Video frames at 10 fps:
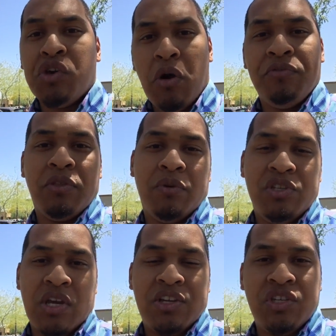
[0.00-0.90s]
Go for the
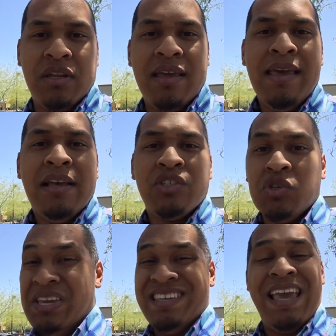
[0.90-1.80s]
rejection so you
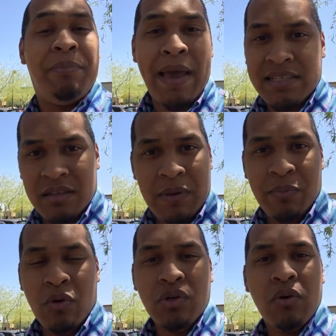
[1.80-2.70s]
can get past the
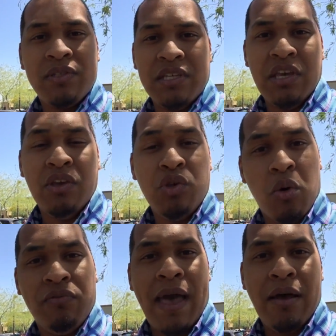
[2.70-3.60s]
people who don't see
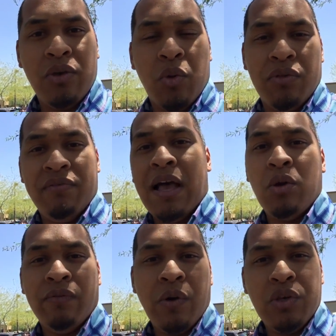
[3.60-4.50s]
your value or the
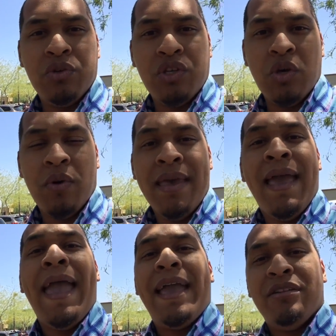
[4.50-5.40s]
value of what you do,
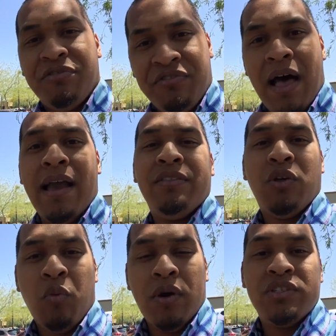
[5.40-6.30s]
and find
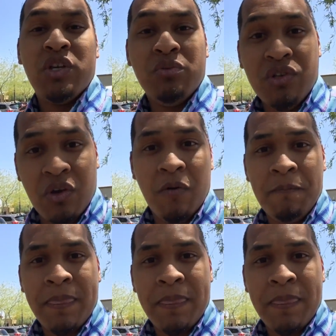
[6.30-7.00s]
the ones who do.